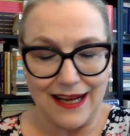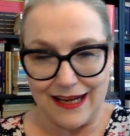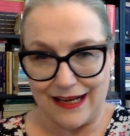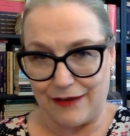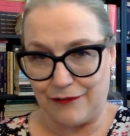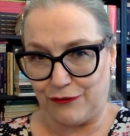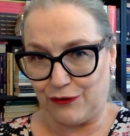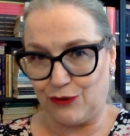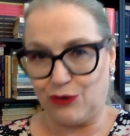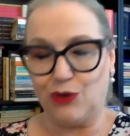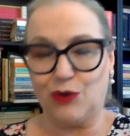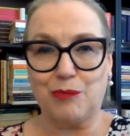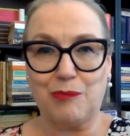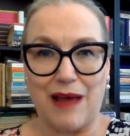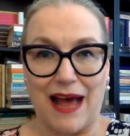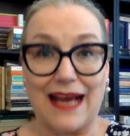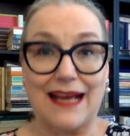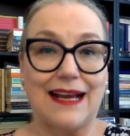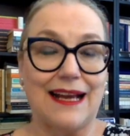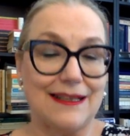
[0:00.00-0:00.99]
If you look
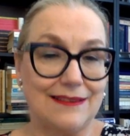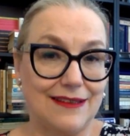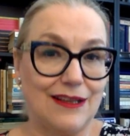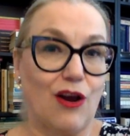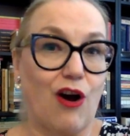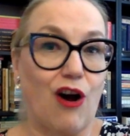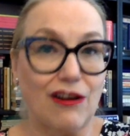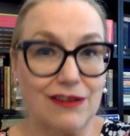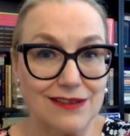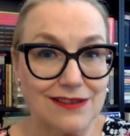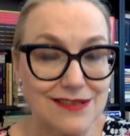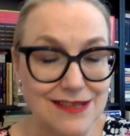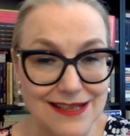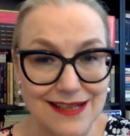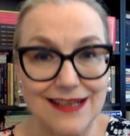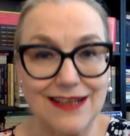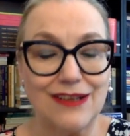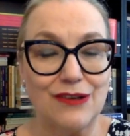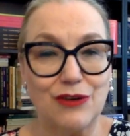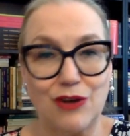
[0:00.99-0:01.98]
back at the
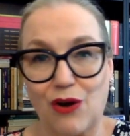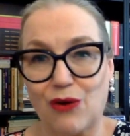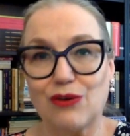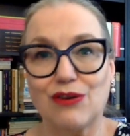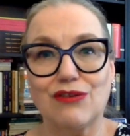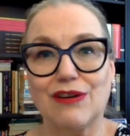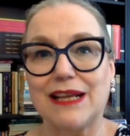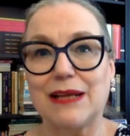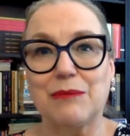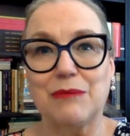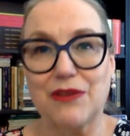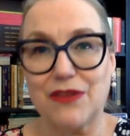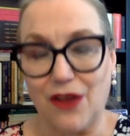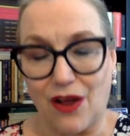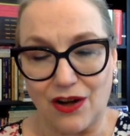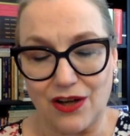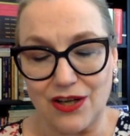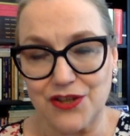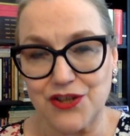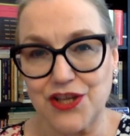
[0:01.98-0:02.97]
Odyssey, you know, Greek
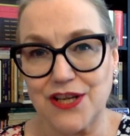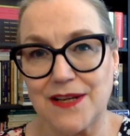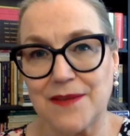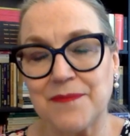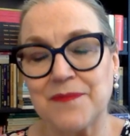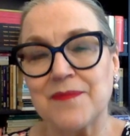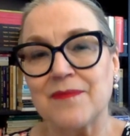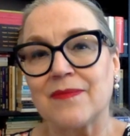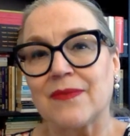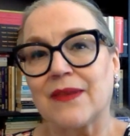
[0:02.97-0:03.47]
mythology.